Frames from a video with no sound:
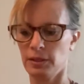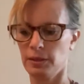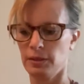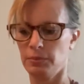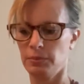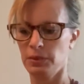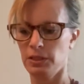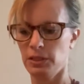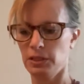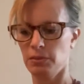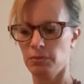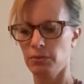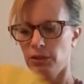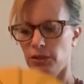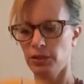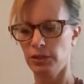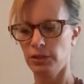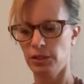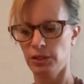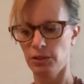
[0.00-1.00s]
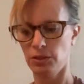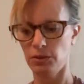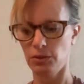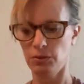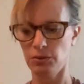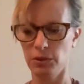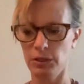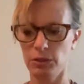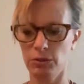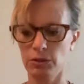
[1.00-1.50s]
some
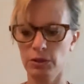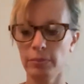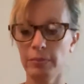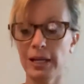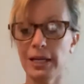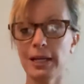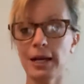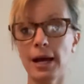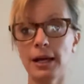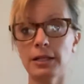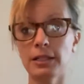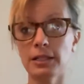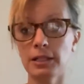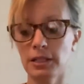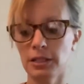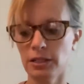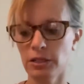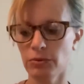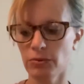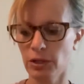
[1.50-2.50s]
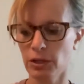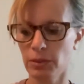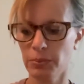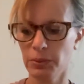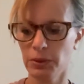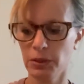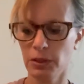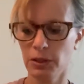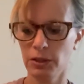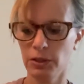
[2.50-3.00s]
glue. You can make X's where to
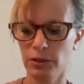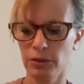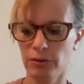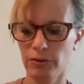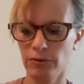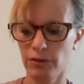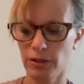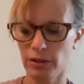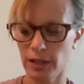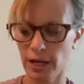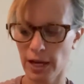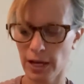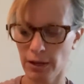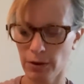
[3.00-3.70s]
put the glue if you like,